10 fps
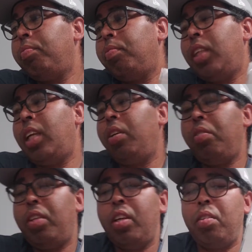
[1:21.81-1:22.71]
then
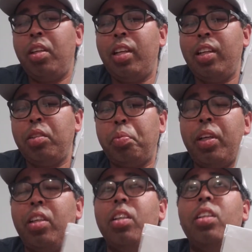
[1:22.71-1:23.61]
it's pretty
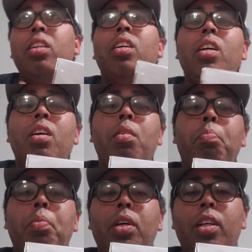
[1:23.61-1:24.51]
good.
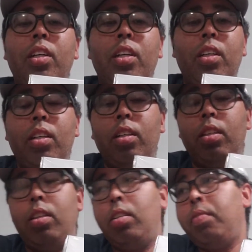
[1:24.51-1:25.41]
But
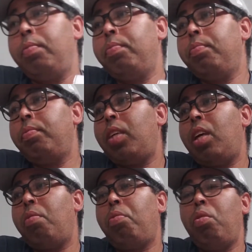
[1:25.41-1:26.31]
if